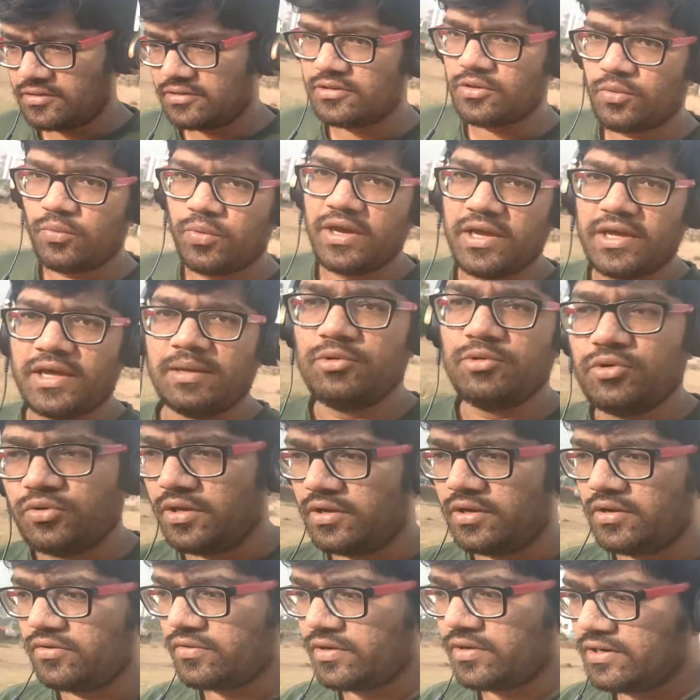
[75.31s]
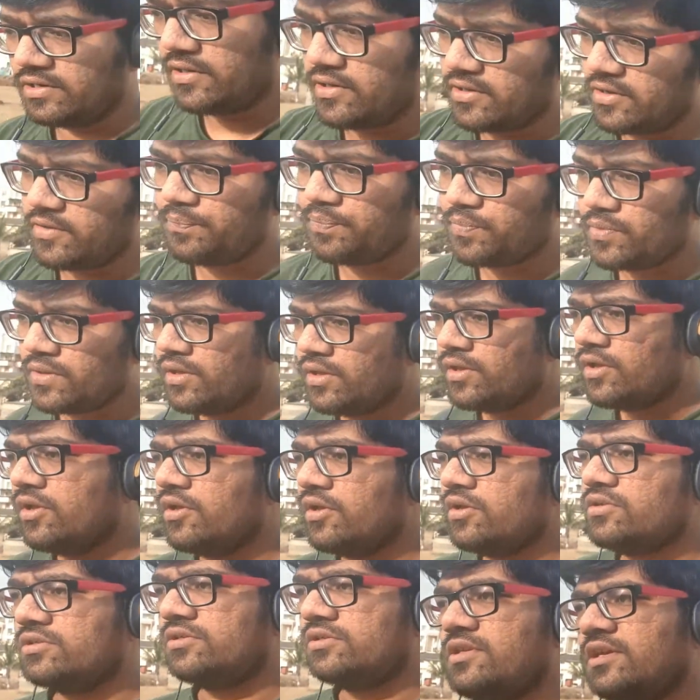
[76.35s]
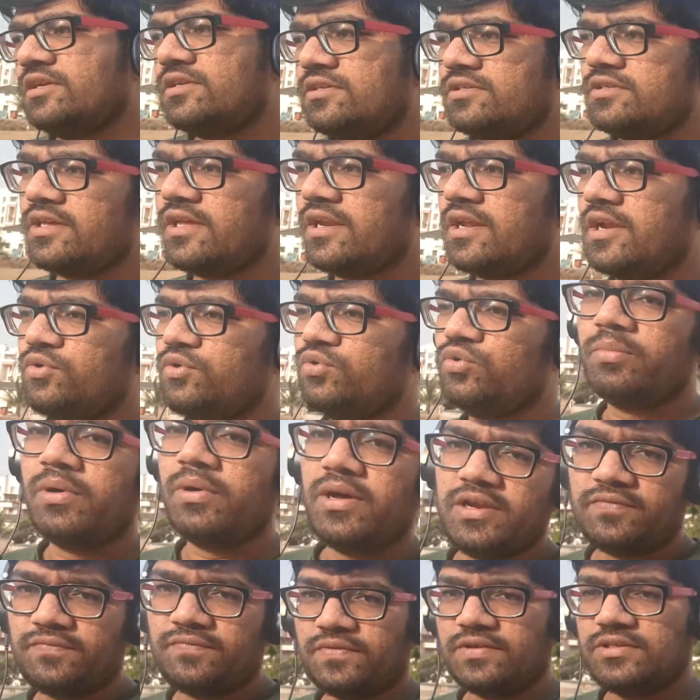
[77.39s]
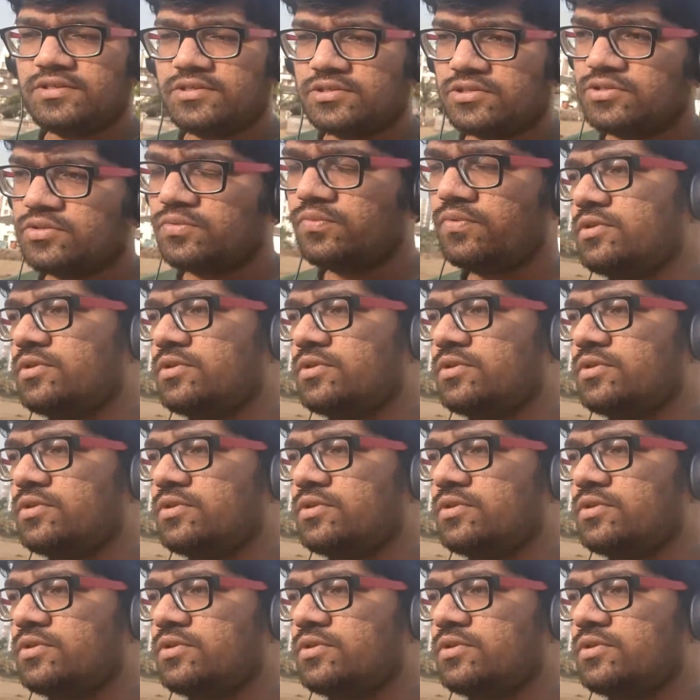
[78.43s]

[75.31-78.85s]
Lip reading: the way I'm doing it right now. So there are two benefits.